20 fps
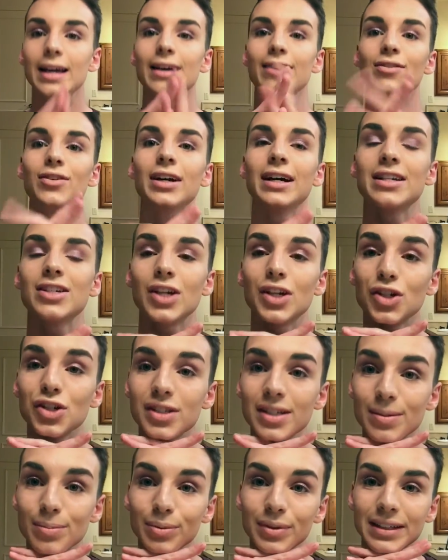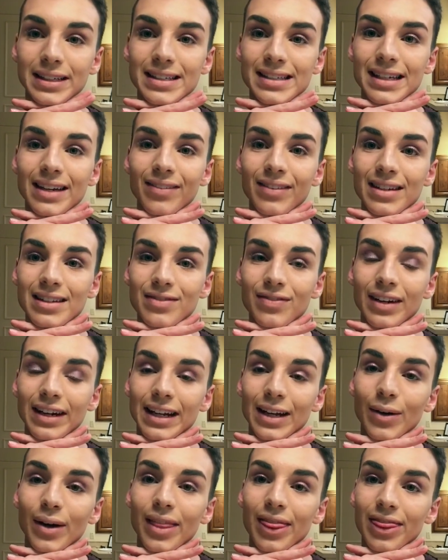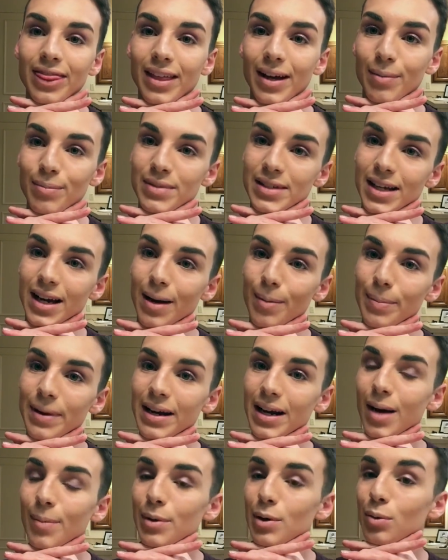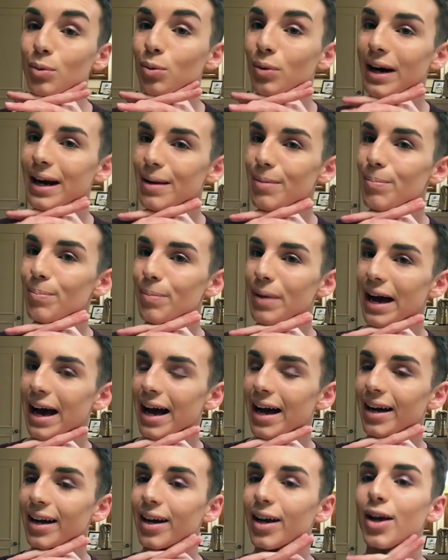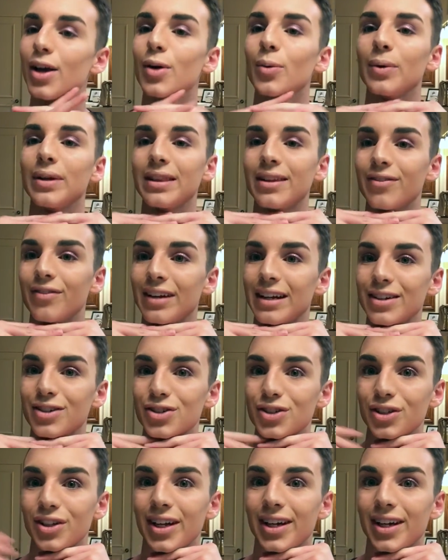if you guys are interested, please give this video a thumbs up and I'll be right back with the finished